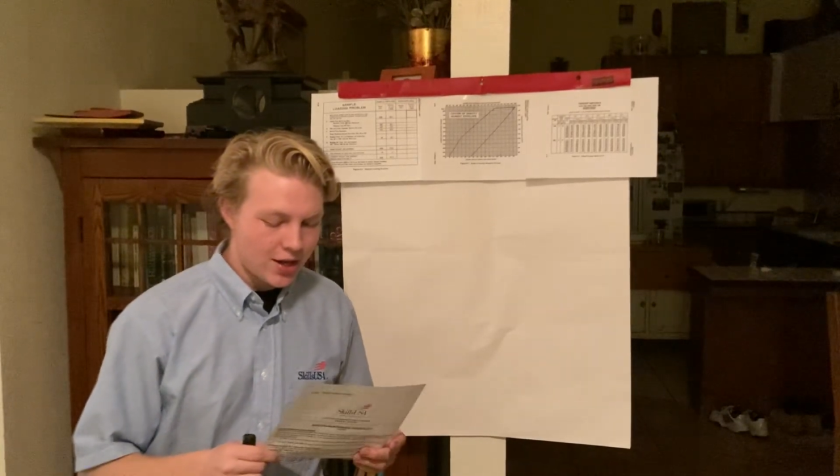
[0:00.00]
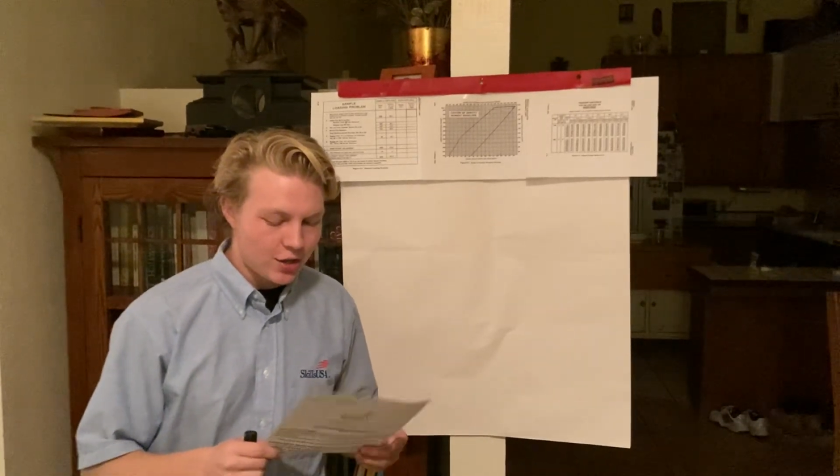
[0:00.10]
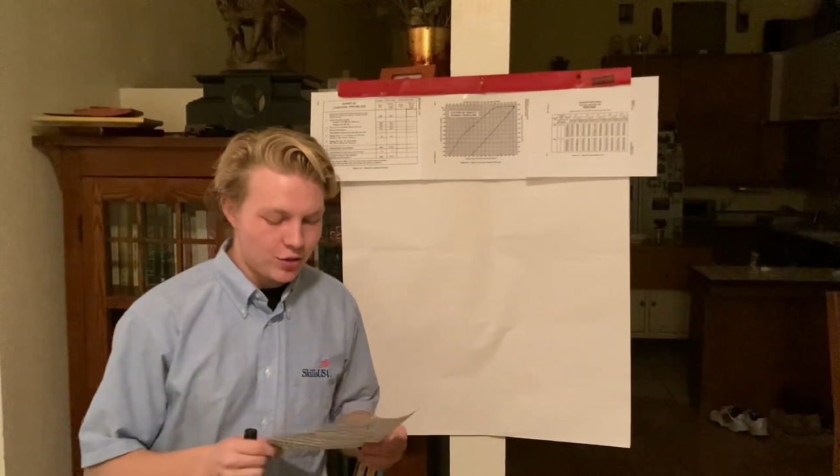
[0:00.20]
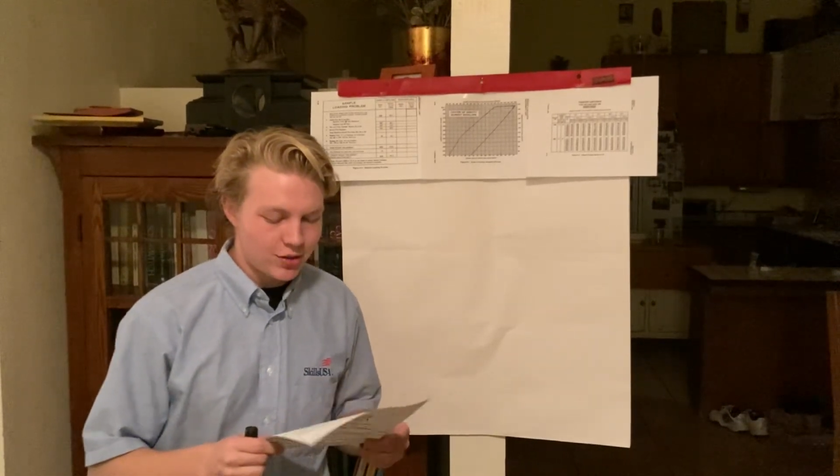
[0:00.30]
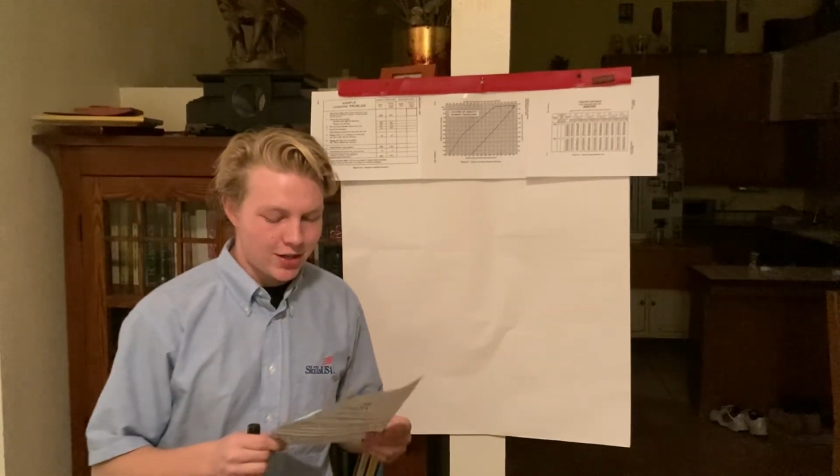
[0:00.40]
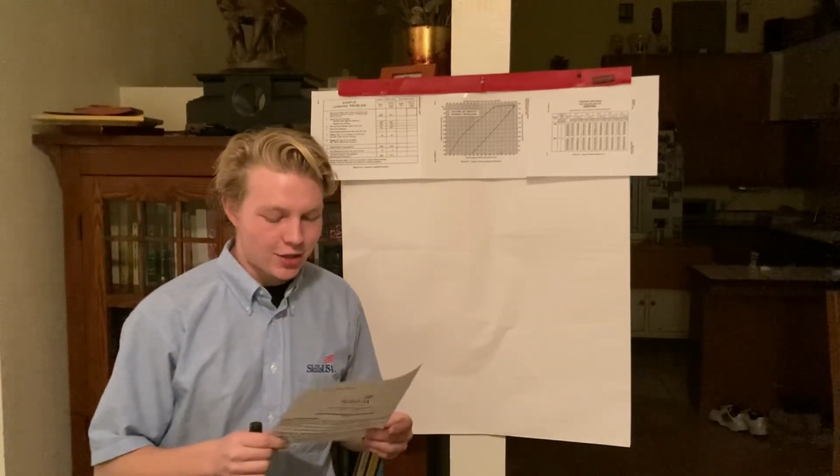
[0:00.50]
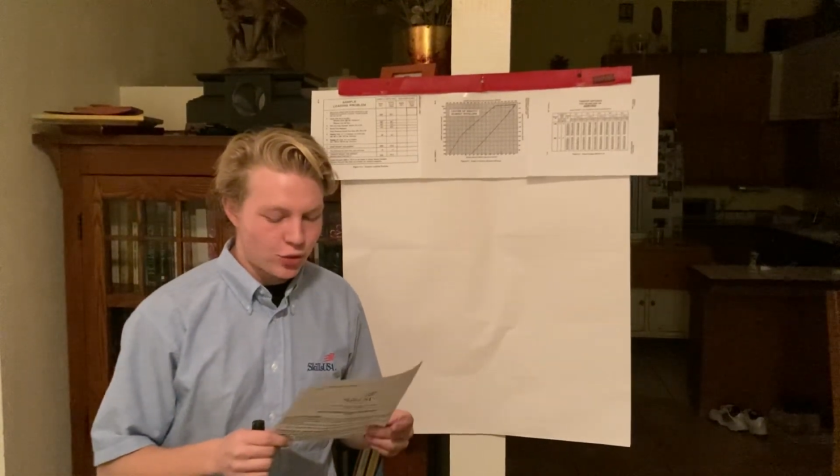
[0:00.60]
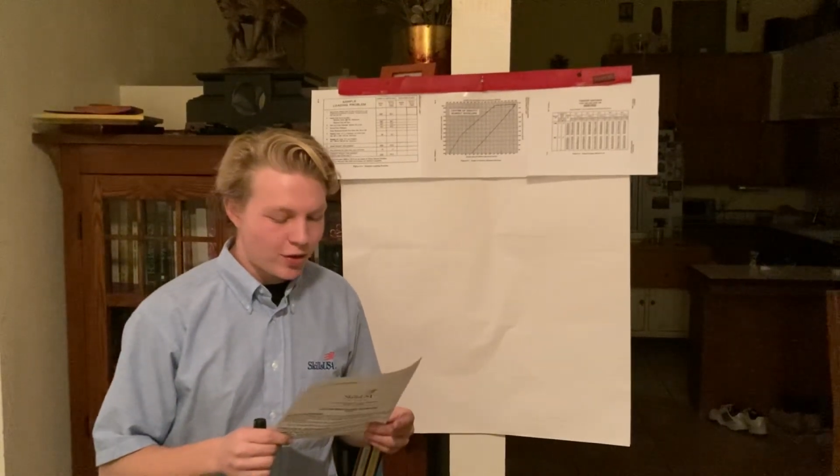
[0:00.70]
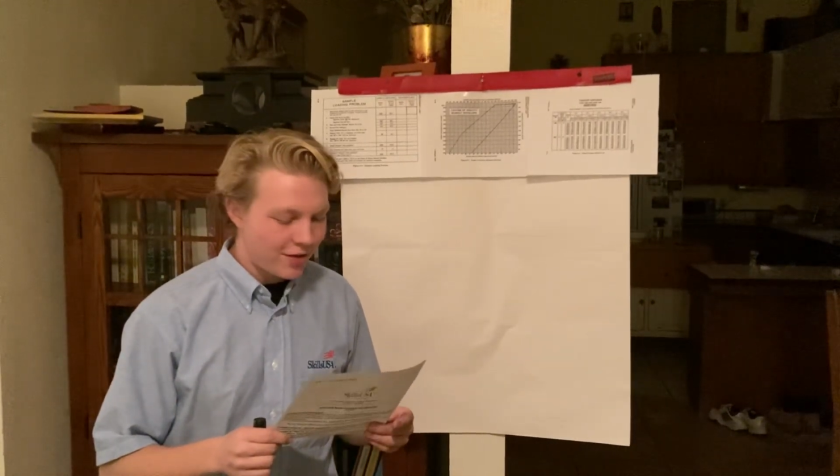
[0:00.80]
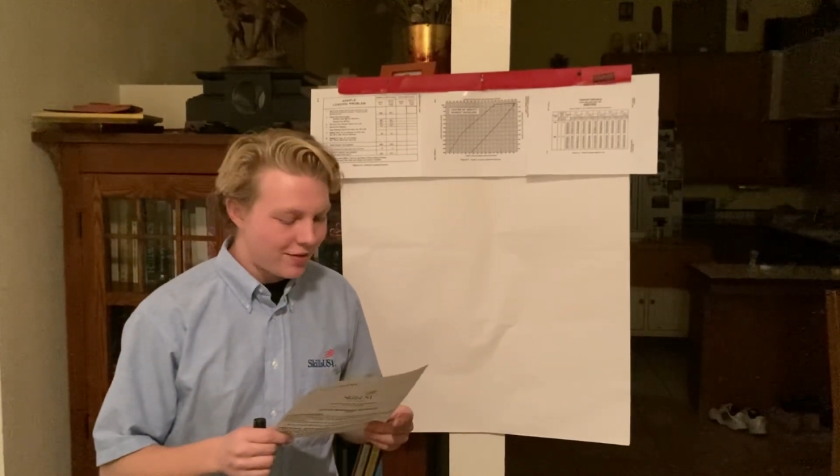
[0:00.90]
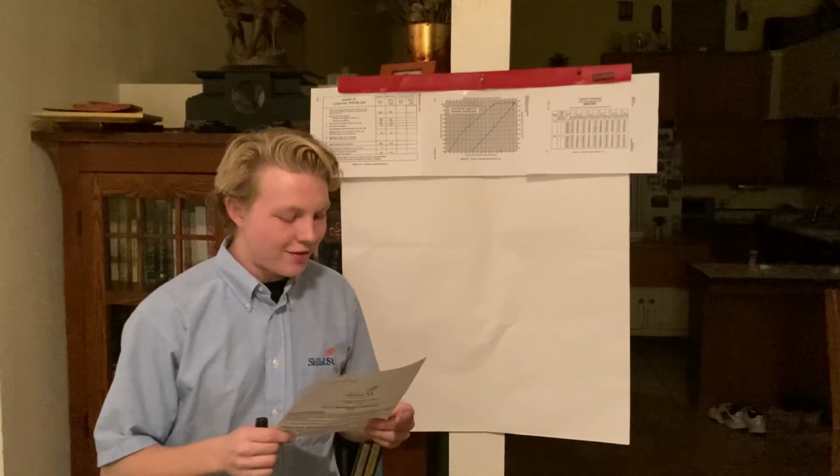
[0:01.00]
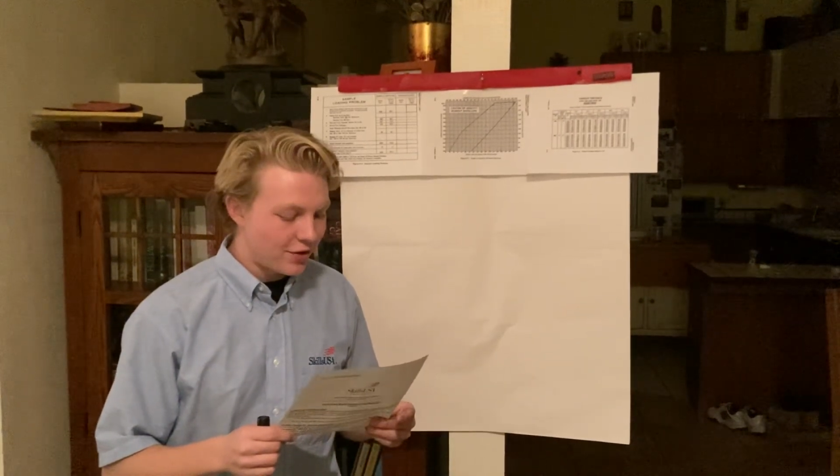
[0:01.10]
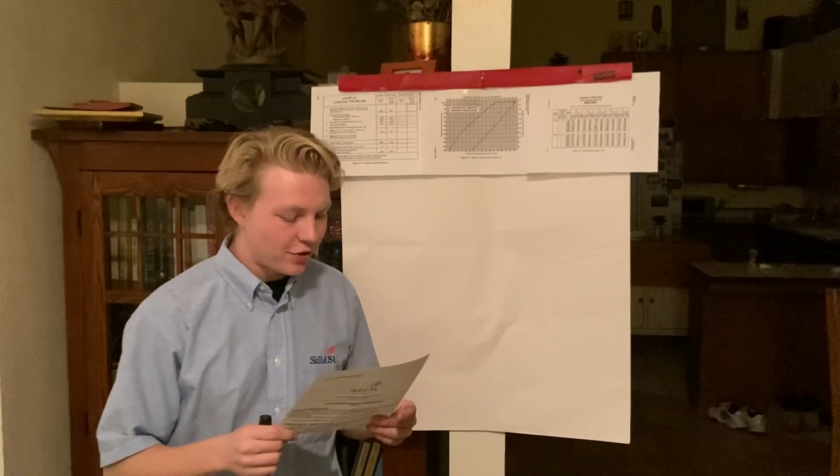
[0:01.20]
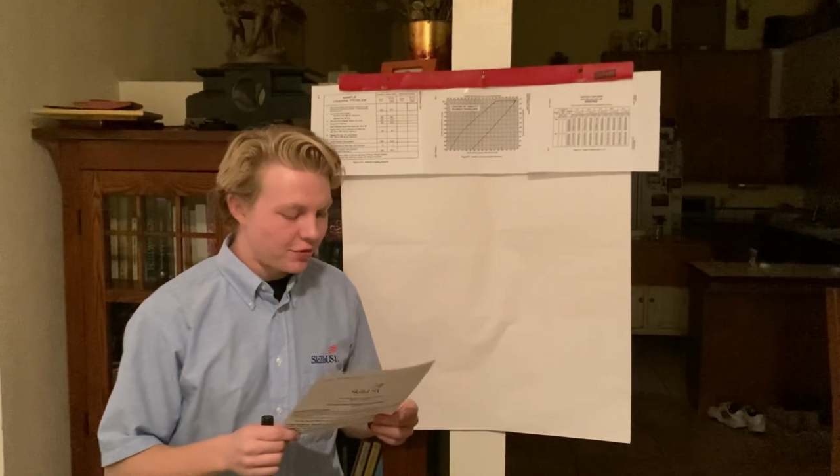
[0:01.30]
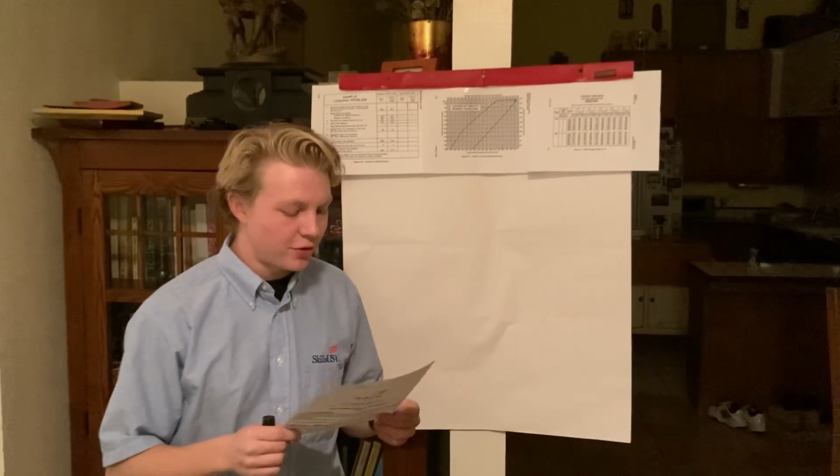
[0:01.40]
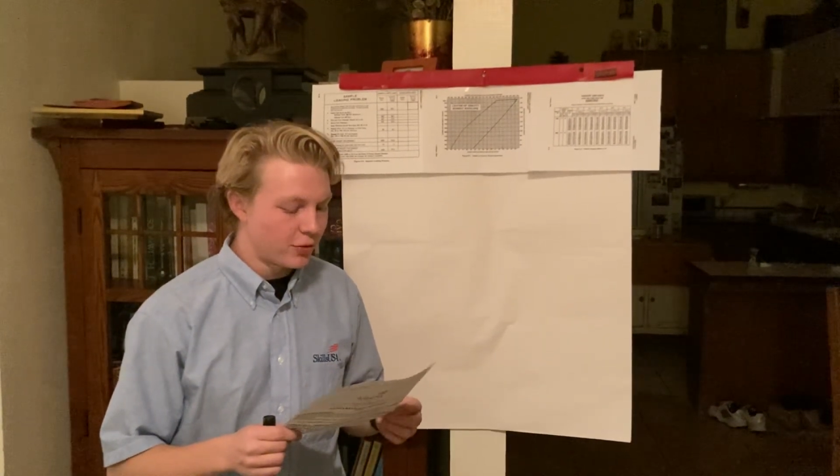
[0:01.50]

using a 2,500 foot